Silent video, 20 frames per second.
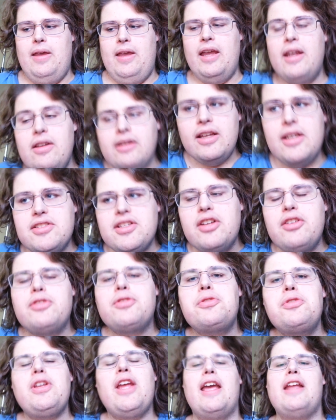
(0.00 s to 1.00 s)
it is
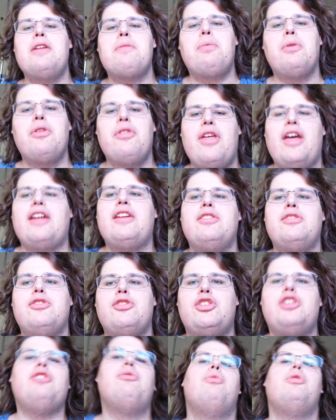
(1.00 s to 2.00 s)
understandable that
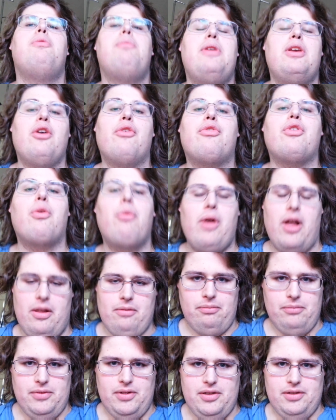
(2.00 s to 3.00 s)
she would be
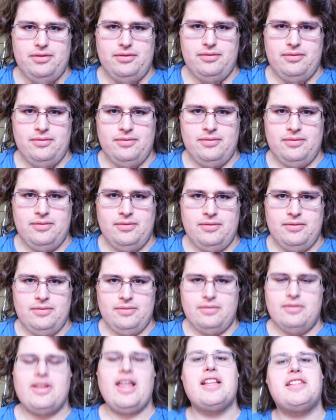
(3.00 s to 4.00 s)
overwhelmed.
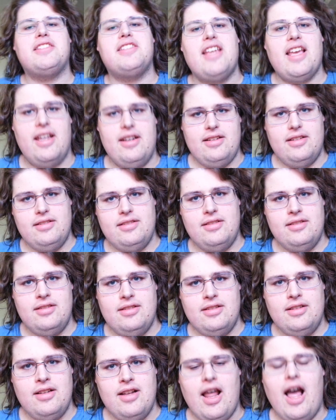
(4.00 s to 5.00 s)
That said,
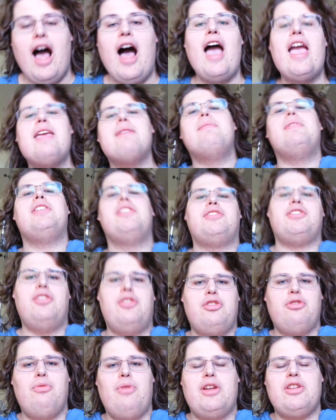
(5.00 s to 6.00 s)
I am in a
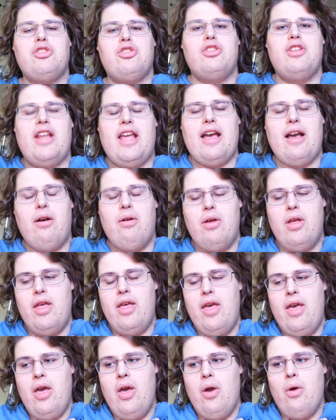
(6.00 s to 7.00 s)
situation now
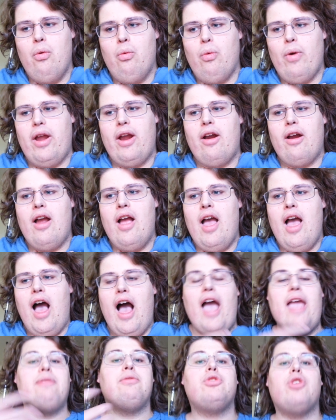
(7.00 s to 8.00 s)
where
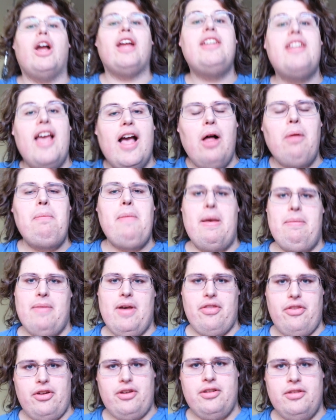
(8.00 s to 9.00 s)
I am trying to help my
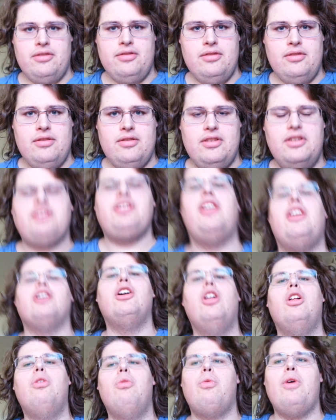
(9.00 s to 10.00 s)
mother
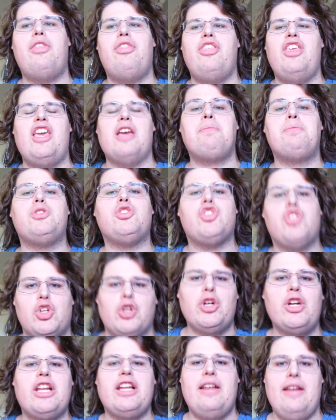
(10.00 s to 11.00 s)
deal with the
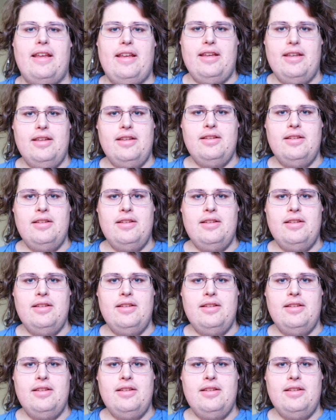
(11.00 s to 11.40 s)
absurdity